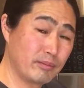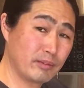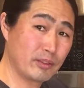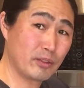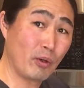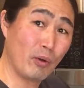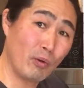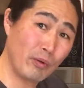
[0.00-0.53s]

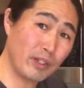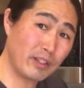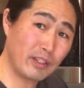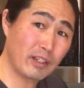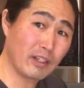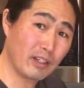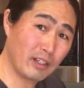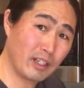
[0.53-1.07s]
So only
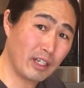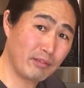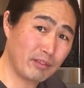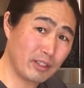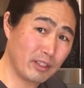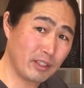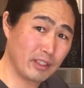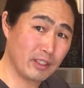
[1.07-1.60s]
thing
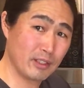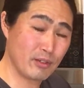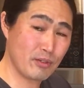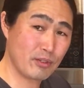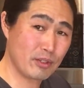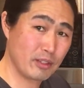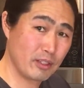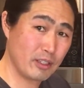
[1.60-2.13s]
left
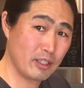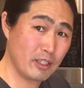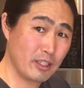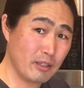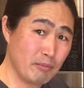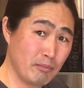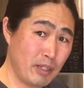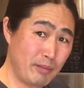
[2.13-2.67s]
is
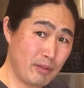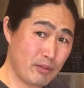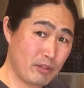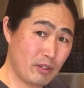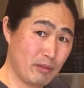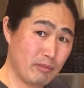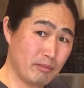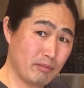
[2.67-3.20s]
maybe
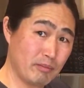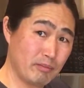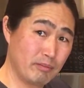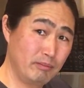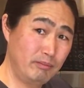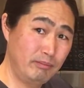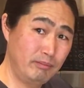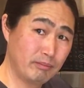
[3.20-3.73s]
some
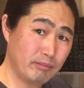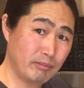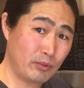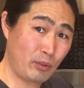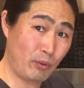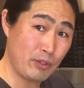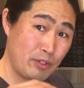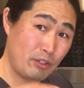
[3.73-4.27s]

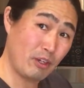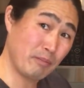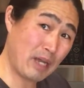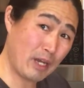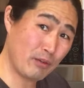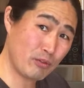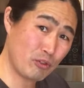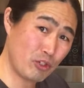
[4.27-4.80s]
dosing
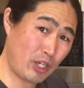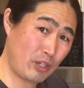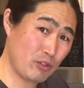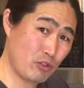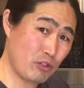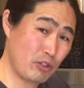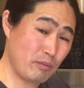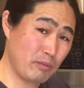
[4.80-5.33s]
amounts,
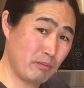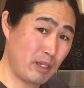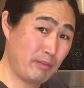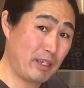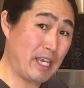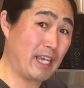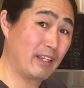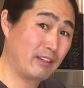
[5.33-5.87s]
change to
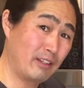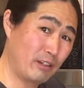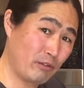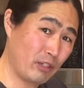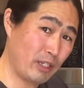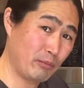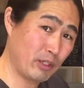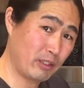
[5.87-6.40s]
maybe 18
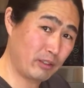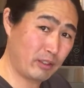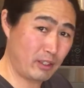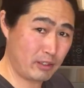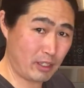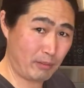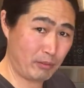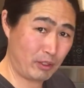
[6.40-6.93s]
gram rather
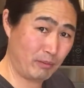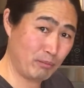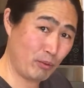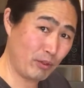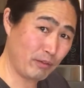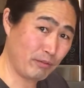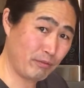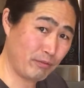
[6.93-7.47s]
than
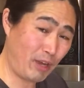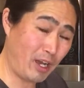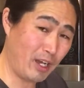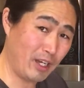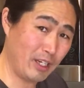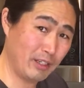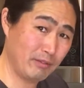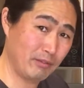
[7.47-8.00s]

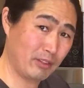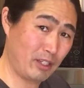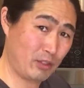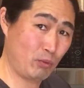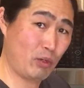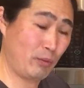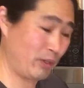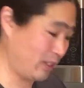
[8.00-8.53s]
17.5. That's
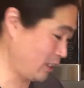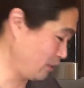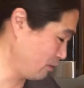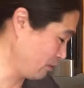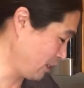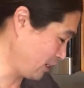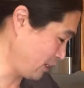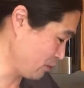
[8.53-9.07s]
what we can
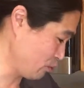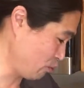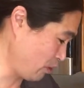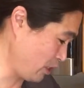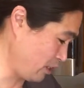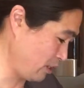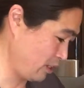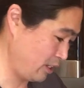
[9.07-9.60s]
do that as
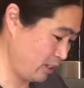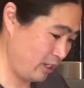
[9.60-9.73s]
well.